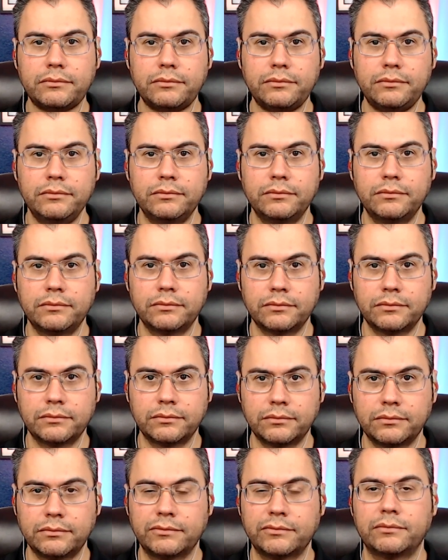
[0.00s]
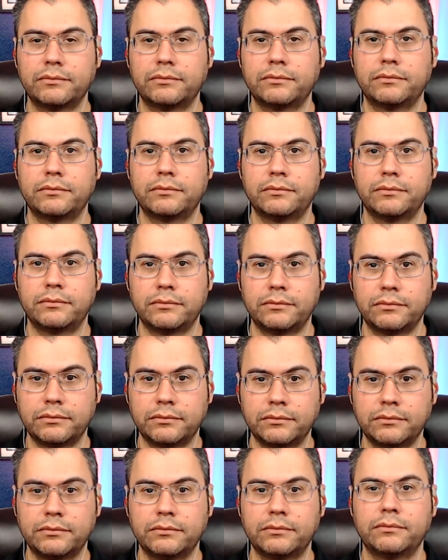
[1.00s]

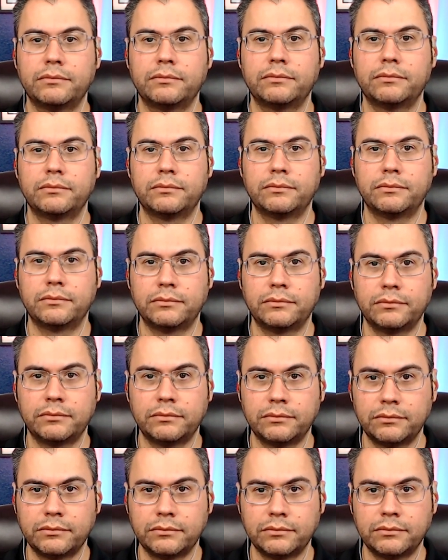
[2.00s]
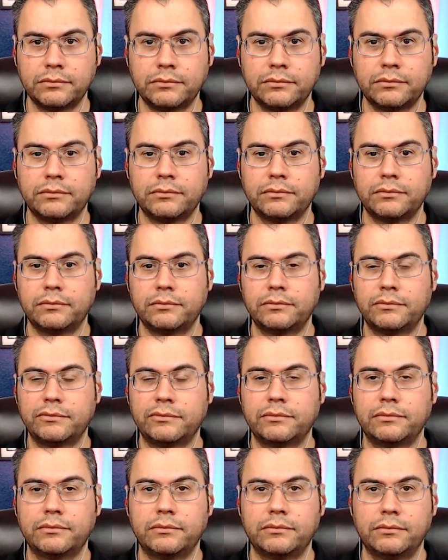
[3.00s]

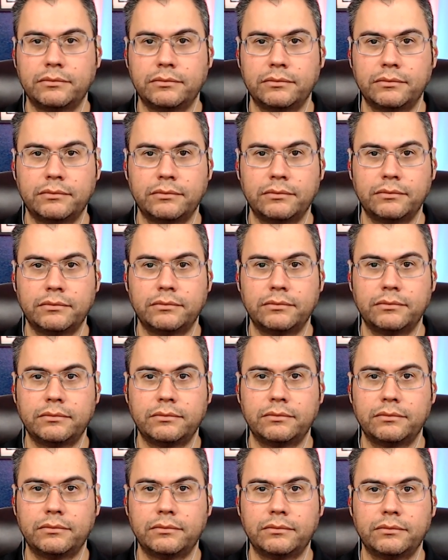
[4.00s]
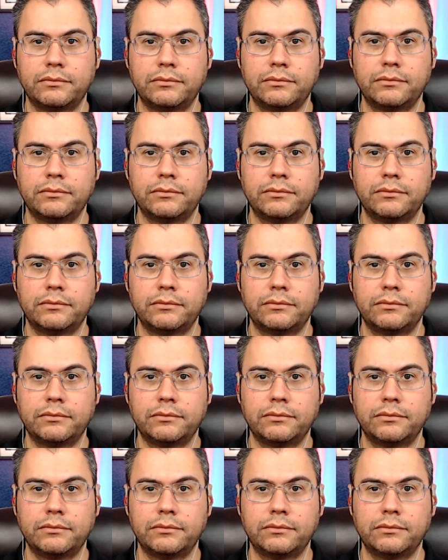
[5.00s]
(silent)